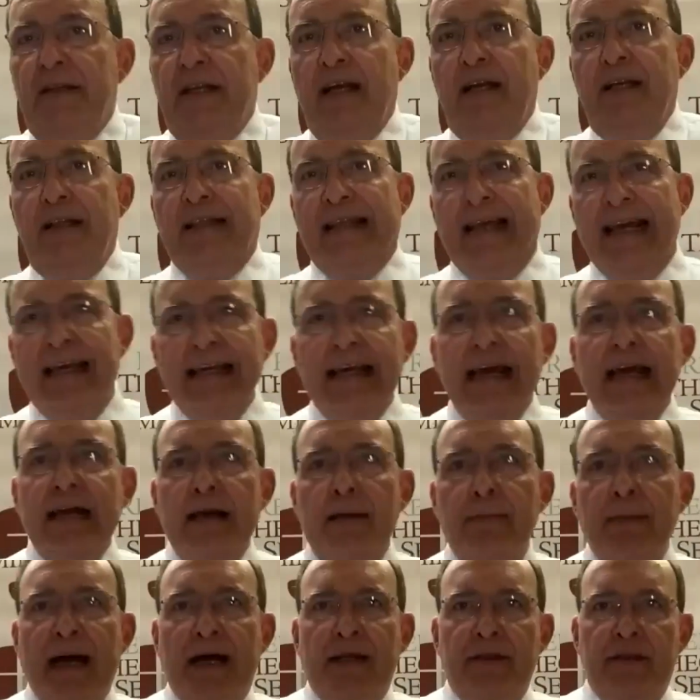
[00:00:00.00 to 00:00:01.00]
the, thinking
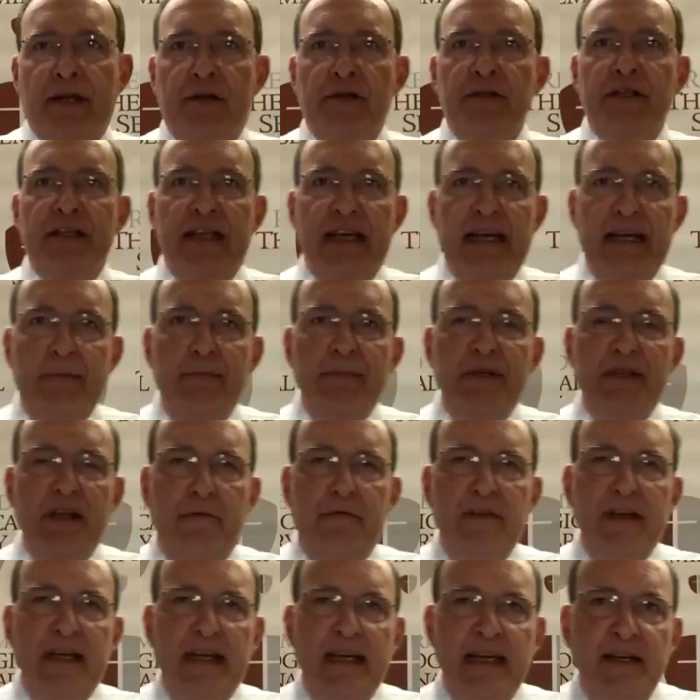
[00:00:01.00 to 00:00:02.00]
about those themes of
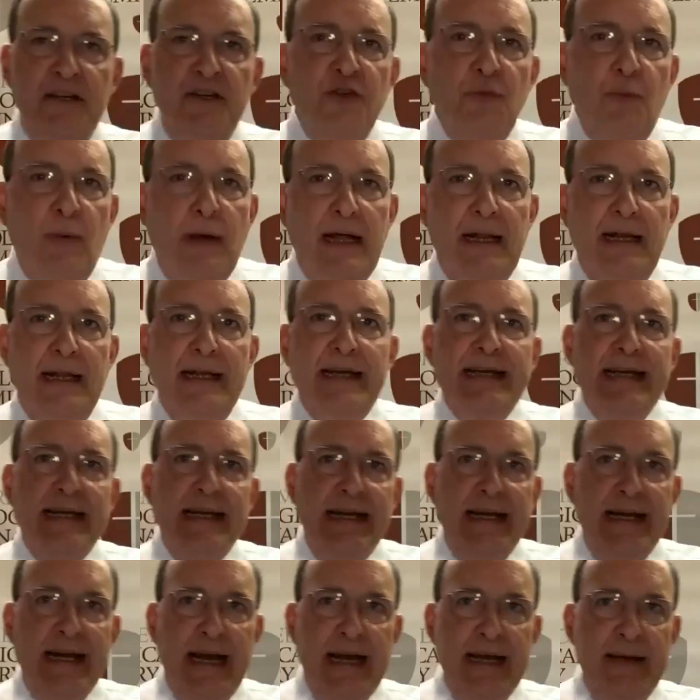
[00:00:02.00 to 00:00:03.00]
indwelling
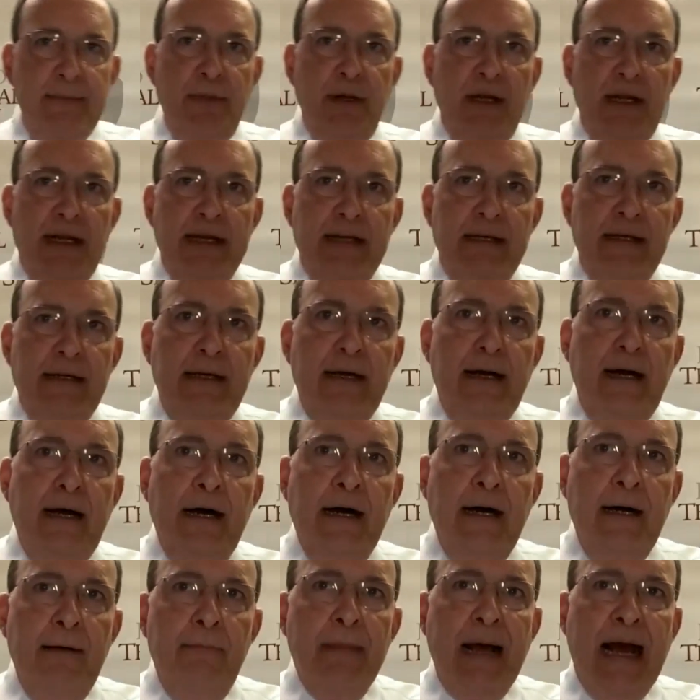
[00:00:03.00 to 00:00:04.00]
and enabling
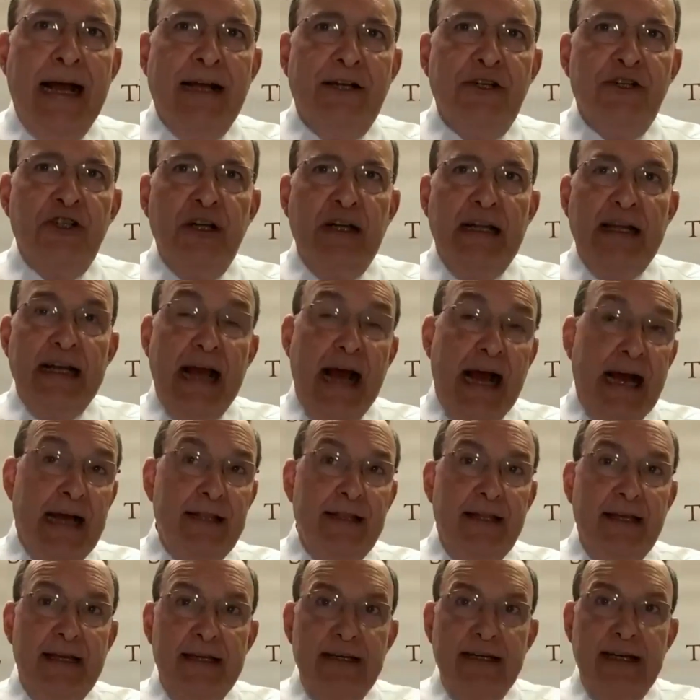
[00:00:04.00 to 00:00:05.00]
um, actually i
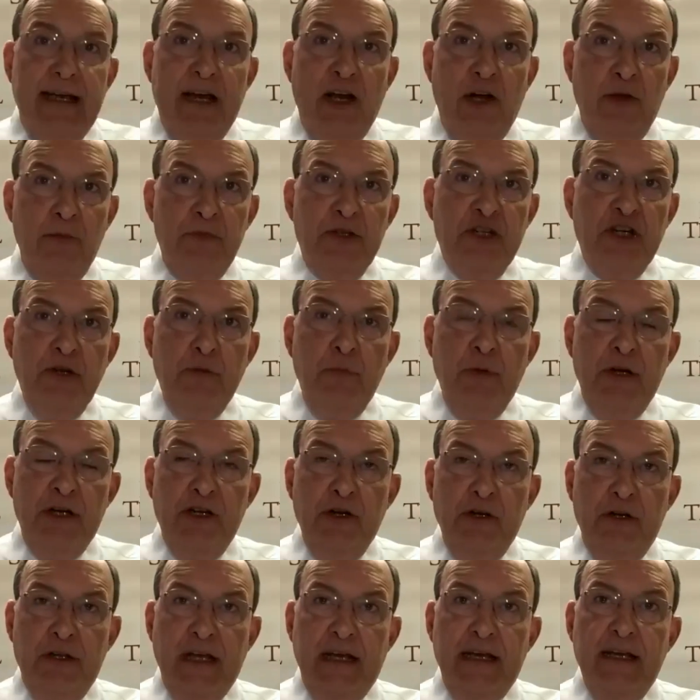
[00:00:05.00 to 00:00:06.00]
think helps you when
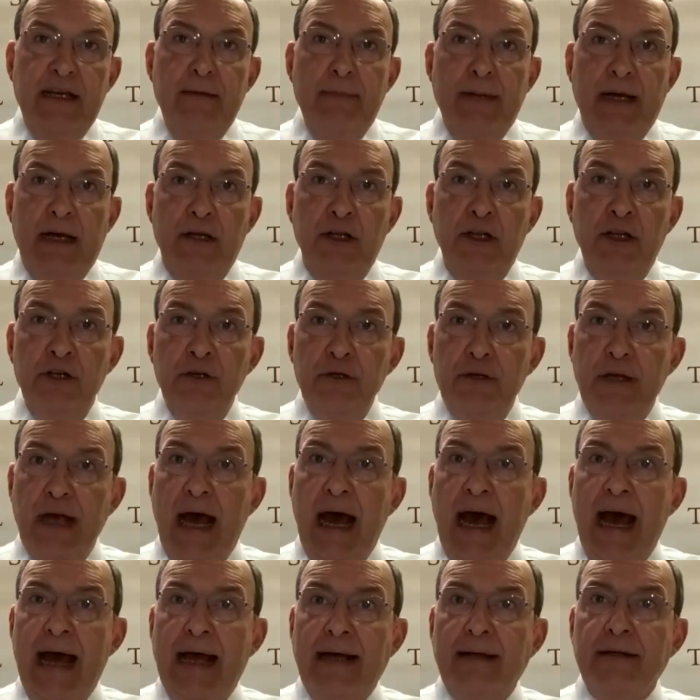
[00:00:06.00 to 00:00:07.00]
you're thinking about luke
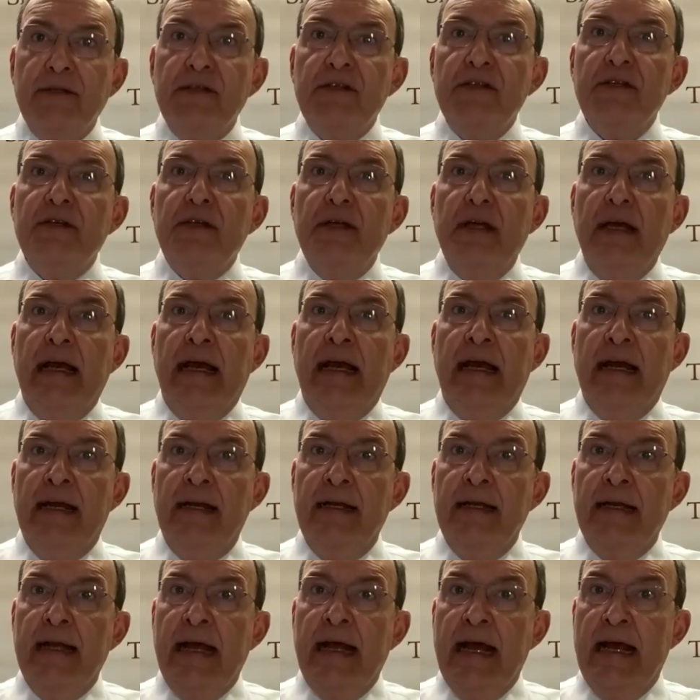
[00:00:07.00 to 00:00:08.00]
acts
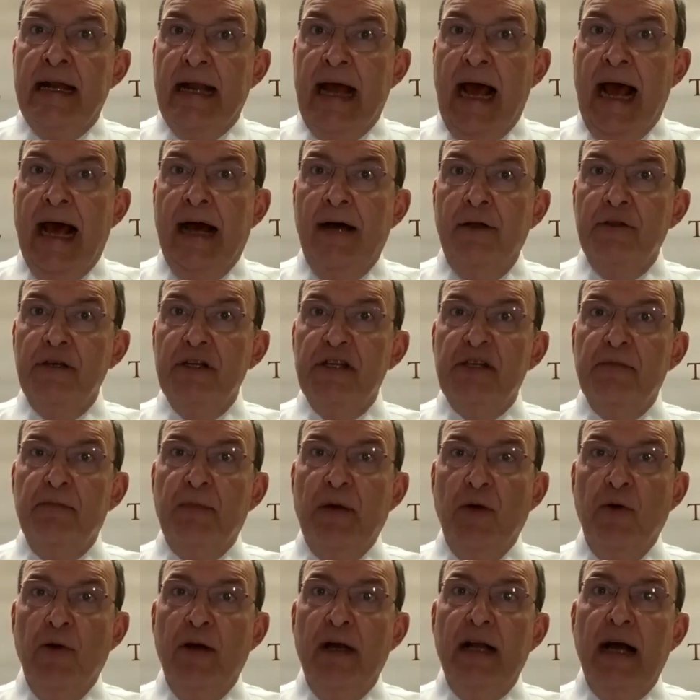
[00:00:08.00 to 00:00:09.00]
and yeah. and how the
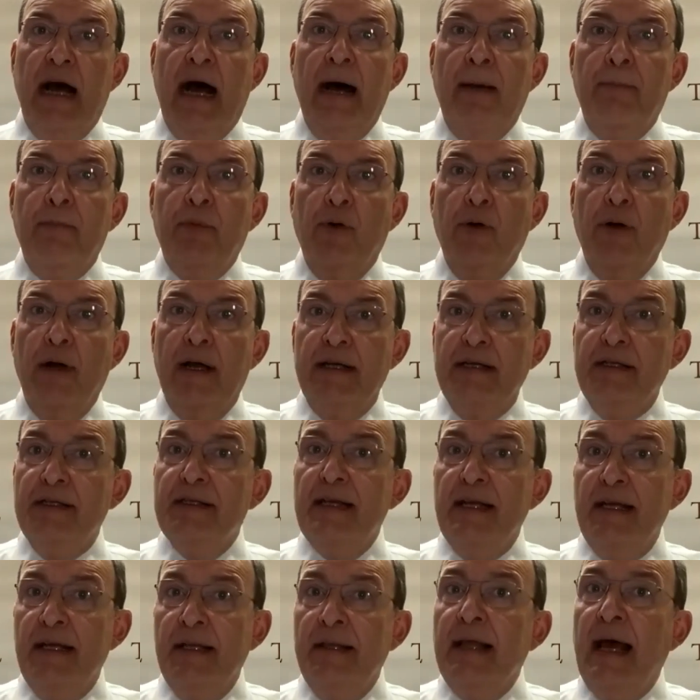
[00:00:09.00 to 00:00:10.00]
spirit
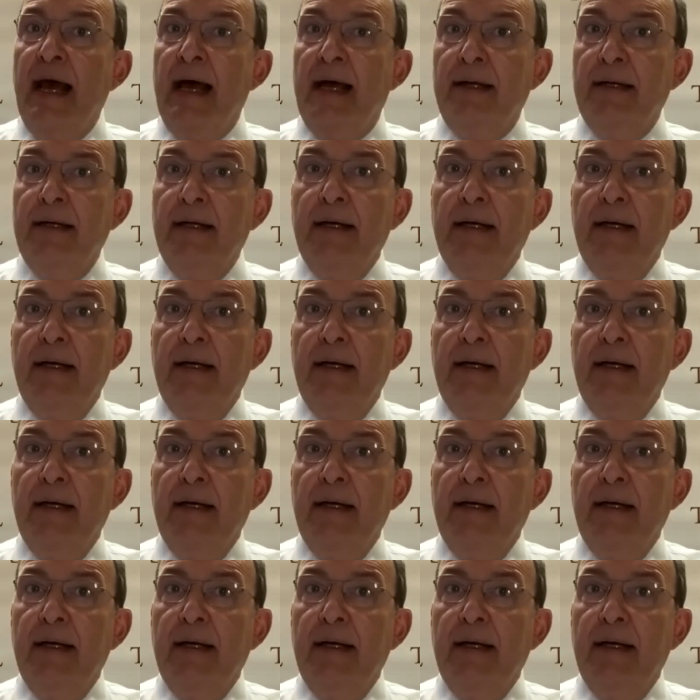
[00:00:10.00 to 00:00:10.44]
operates in that